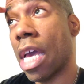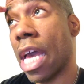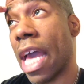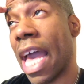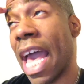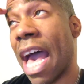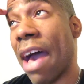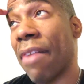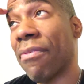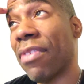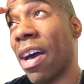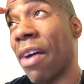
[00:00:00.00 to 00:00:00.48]

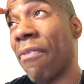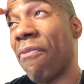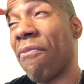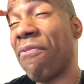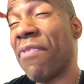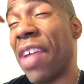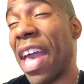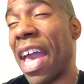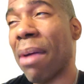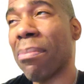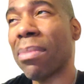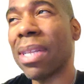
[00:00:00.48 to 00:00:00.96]
have a
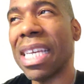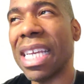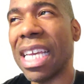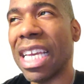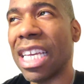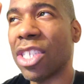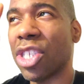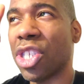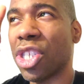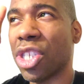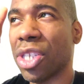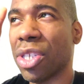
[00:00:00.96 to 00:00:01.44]

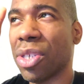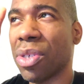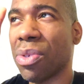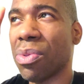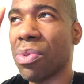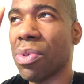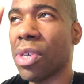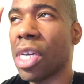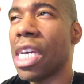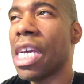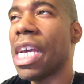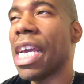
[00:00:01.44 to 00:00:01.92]
family
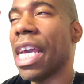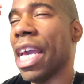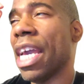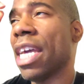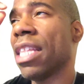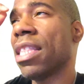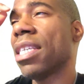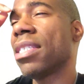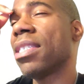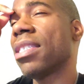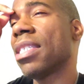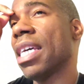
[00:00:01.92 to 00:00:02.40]
issue
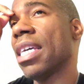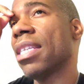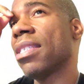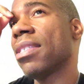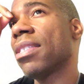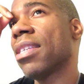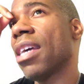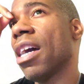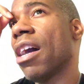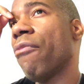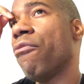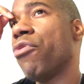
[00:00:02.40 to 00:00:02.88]
in the
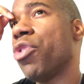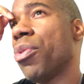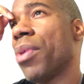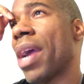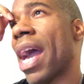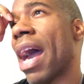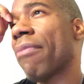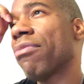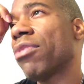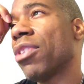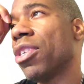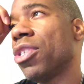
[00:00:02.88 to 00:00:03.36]
sense of you
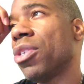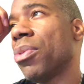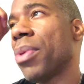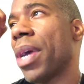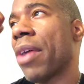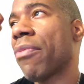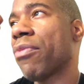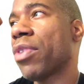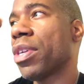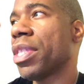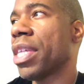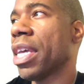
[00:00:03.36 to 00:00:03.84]
have to do
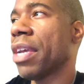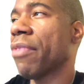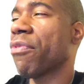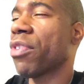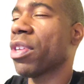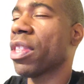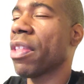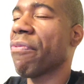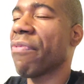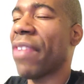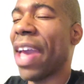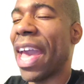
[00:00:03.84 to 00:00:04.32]
everything
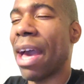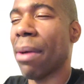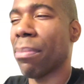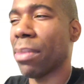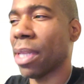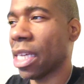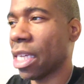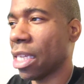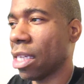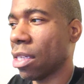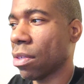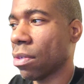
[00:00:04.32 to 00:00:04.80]
for the
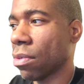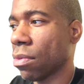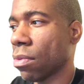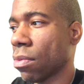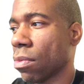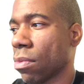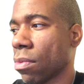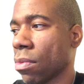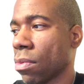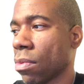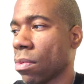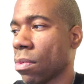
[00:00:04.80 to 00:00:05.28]
family.
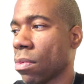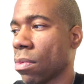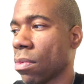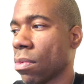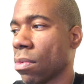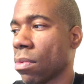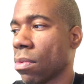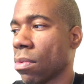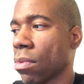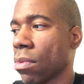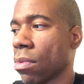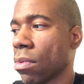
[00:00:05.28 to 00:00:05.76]

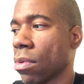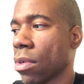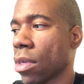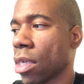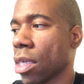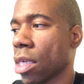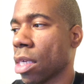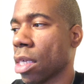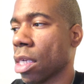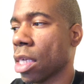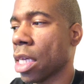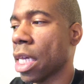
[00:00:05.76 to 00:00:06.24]

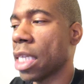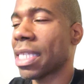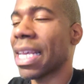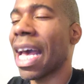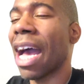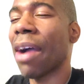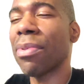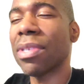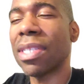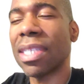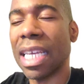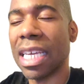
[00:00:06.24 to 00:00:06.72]
Because
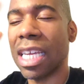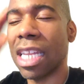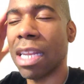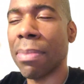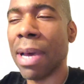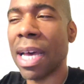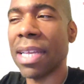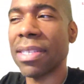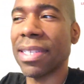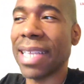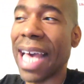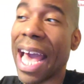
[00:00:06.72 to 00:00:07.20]
I was thinking
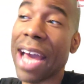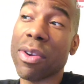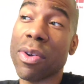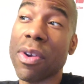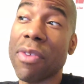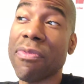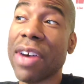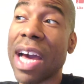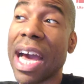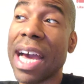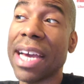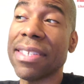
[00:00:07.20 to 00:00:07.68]
about
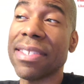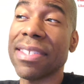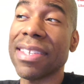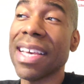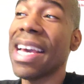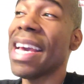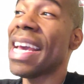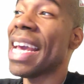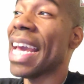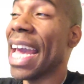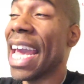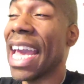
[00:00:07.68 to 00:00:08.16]
sacrifice,
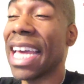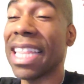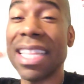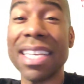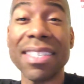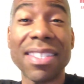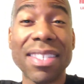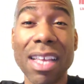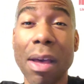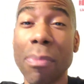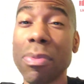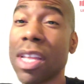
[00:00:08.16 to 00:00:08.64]
and
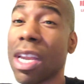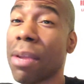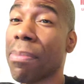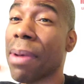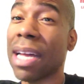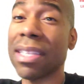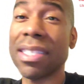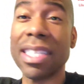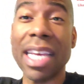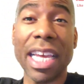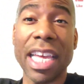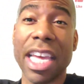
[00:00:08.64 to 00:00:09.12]
there's something
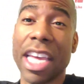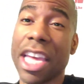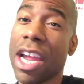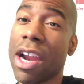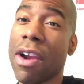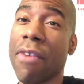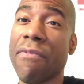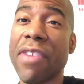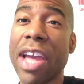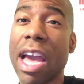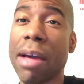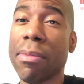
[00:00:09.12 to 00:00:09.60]
about taking
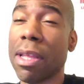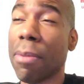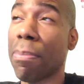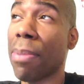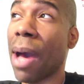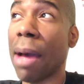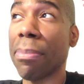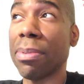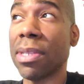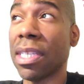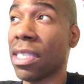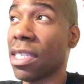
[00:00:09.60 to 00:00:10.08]
care of family
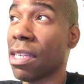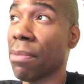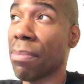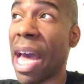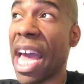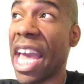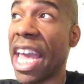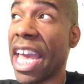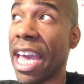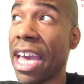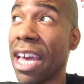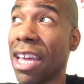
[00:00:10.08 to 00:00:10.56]
popped into
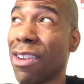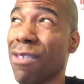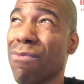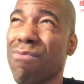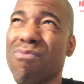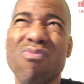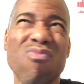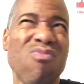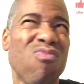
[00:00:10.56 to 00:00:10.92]
my head.